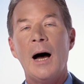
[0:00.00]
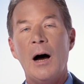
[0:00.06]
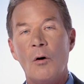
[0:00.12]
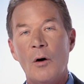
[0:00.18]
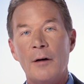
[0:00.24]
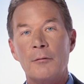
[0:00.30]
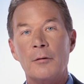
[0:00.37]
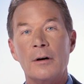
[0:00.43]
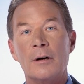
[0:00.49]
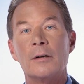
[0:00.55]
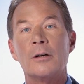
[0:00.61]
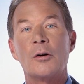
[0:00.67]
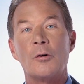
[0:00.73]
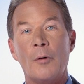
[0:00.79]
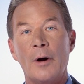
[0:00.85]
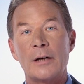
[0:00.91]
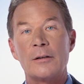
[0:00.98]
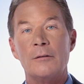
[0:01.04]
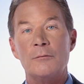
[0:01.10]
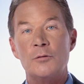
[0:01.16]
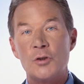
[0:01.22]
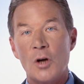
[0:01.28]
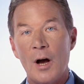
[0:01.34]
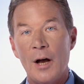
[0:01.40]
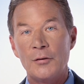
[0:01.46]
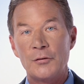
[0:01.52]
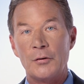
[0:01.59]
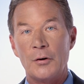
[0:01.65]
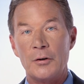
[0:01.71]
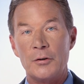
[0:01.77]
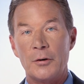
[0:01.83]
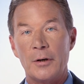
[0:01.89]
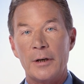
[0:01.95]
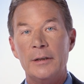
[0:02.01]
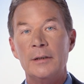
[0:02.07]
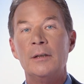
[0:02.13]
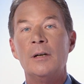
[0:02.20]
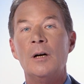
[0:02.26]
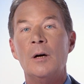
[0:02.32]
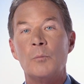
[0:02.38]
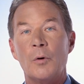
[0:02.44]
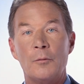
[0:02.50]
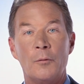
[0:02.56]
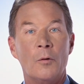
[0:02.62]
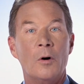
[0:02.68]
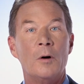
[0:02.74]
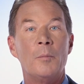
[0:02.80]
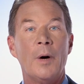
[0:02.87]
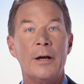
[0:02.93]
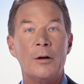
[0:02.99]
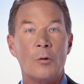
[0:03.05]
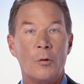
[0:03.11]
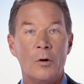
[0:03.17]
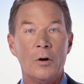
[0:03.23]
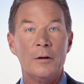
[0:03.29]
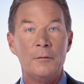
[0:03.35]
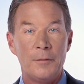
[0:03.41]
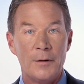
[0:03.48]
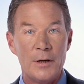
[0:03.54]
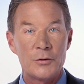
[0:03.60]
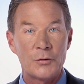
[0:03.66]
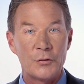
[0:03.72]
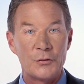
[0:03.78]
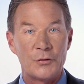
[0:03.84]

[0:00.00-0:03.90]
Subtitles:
However, corrective jaw surgery, performed by an oral and facial